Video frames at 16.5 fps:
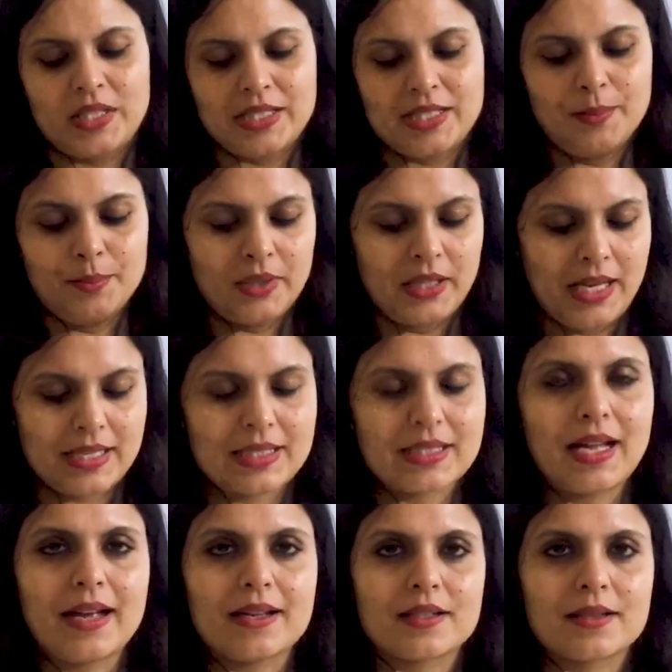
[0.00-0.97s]
Simple as
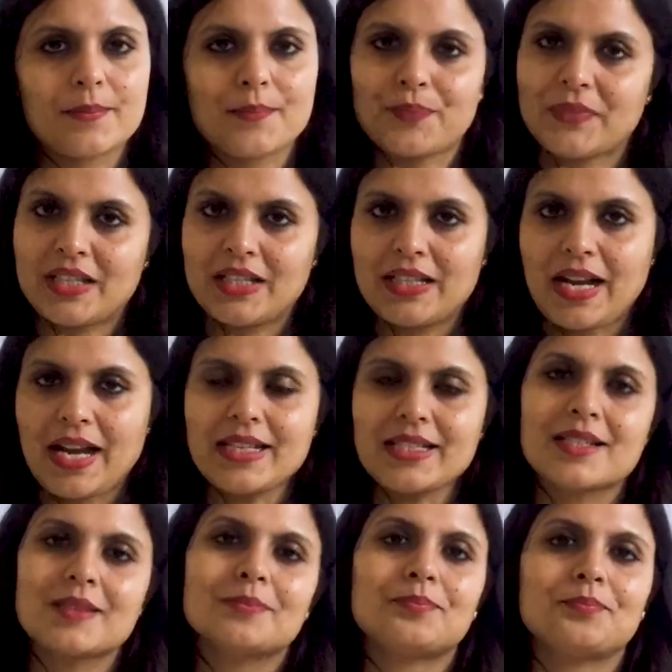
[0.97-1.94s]
that, right?